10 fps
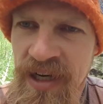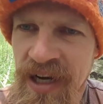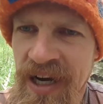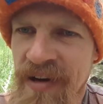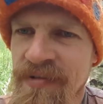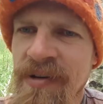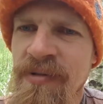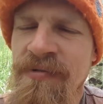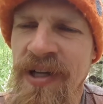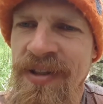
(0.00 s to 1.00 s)
I have
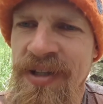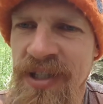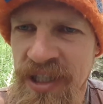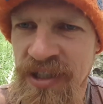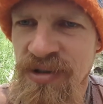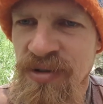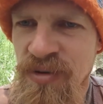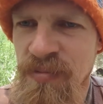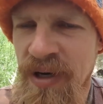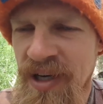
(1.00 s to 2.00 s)
never felt the need
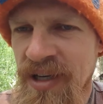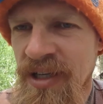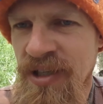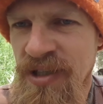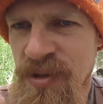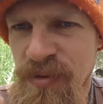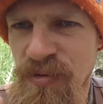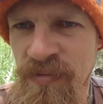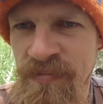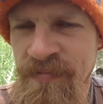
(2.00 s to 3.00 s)
to buy another
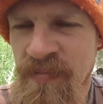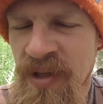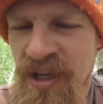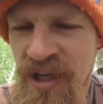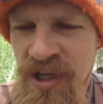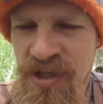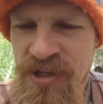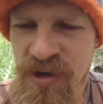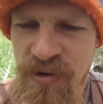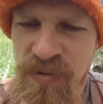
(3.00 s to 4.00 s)
spoon.
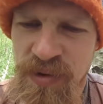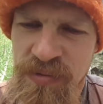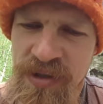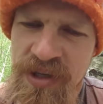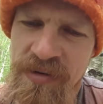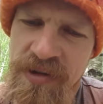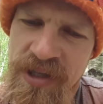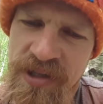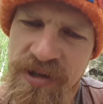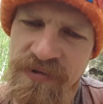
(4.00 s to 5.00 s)
So when we now
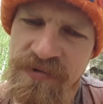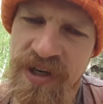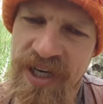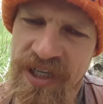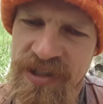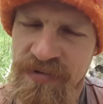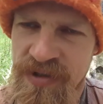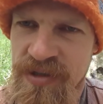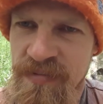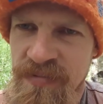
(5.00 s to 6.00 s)
think of
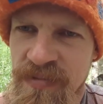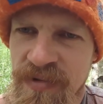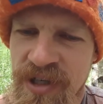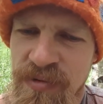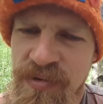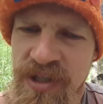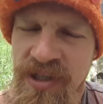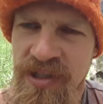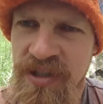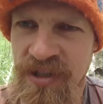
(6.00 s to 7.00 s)
activism, right? We
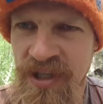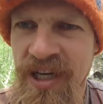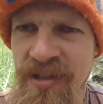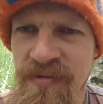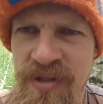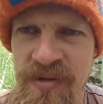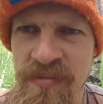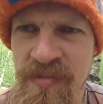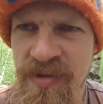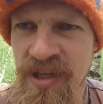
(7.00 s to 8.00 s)
can, in
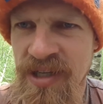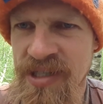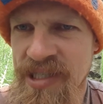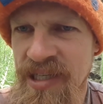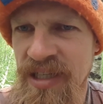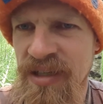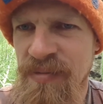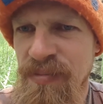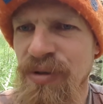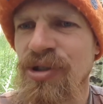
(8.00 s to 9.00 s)
activism, there is like
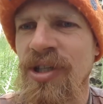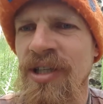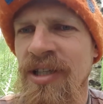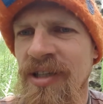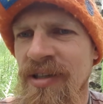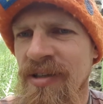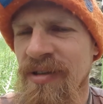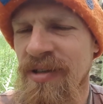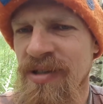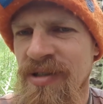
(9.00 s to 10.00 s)
pushing
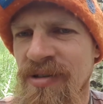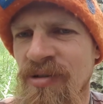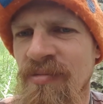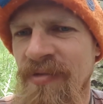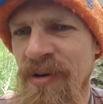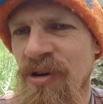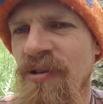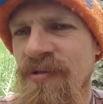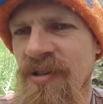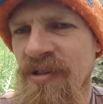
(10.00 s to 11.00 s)
is very
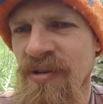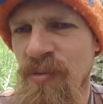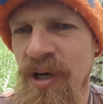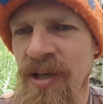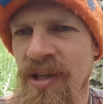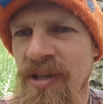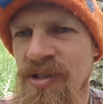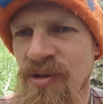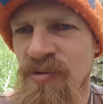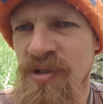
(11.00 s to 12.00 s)
often the way that
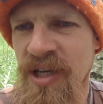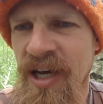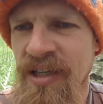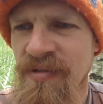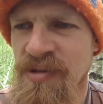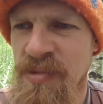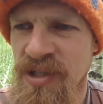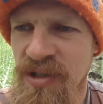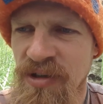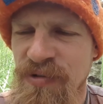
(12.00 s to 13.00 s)
is used. Activism is
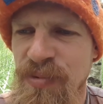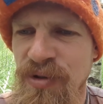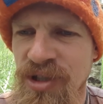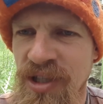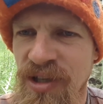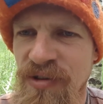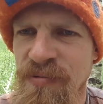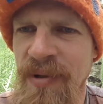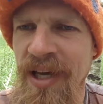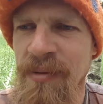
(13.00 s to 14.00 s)
a lot of pushing, a lot
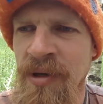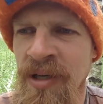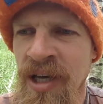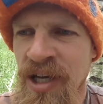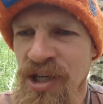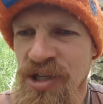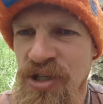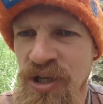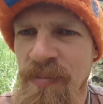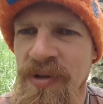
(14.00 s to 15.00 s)
of blaming,
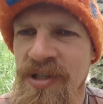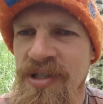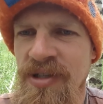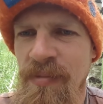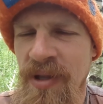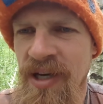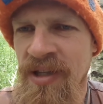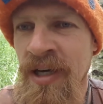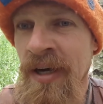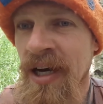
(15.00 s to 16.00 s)
stop this, stop that.
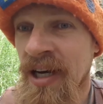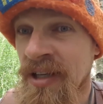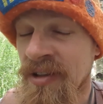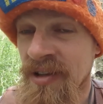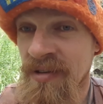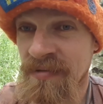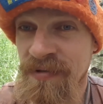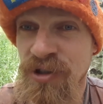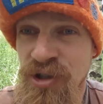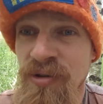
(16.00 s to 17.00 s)
And
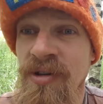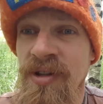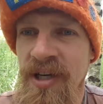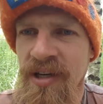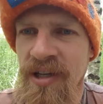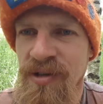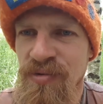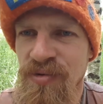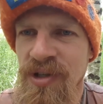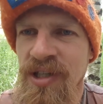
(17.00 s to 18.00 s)
for sure, there are like
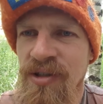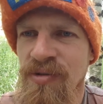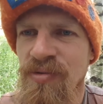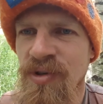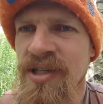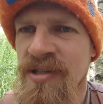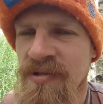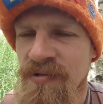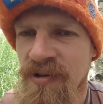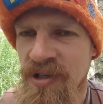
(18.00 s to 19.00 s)
really good
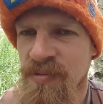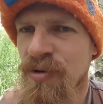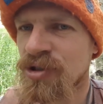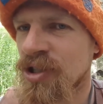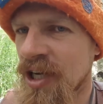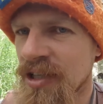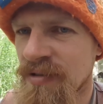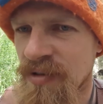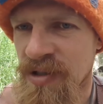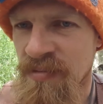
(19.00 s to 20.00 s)
reasons for this pushing
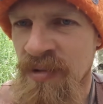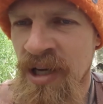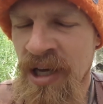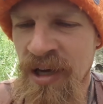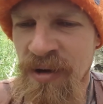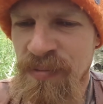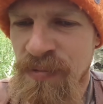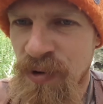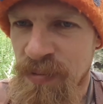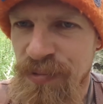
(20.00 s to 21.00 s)
activism.
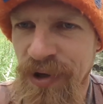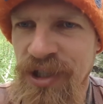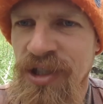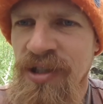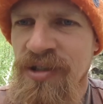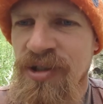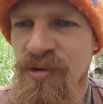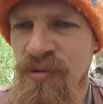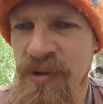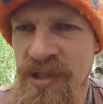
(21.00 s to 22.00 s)
When pressure
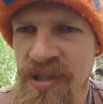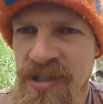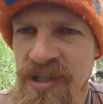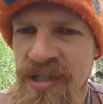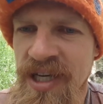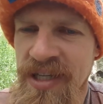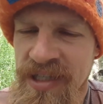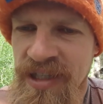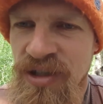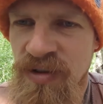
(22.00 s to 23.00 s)
to businesses gets
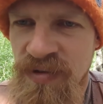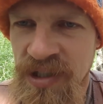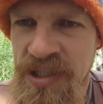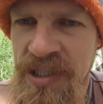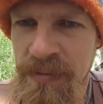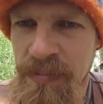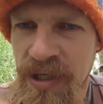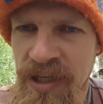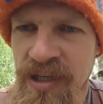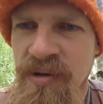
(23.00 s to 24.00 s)
inconveniently
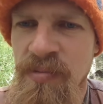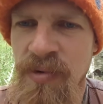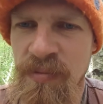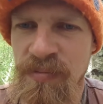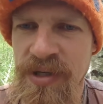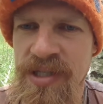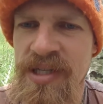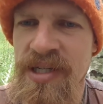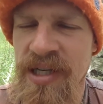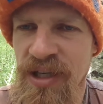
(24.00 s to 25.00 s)
big, when
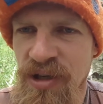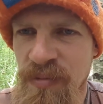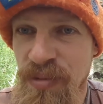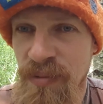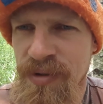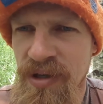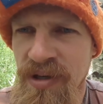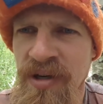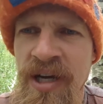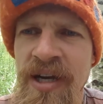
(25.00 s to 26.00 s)
businesses are not
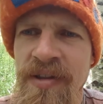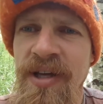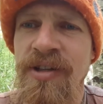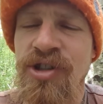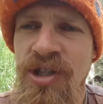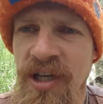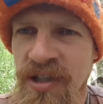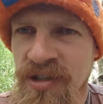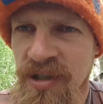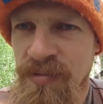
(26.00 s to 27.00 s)
popular, they
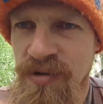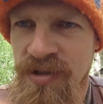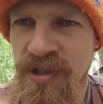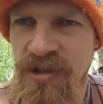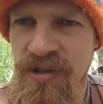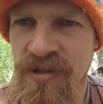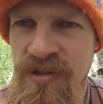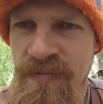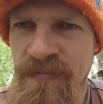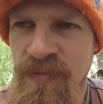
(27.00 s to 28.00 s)
change their
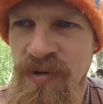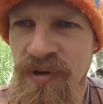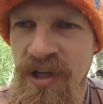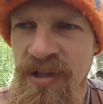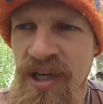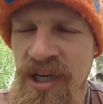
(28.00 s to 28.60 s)
procedures, right?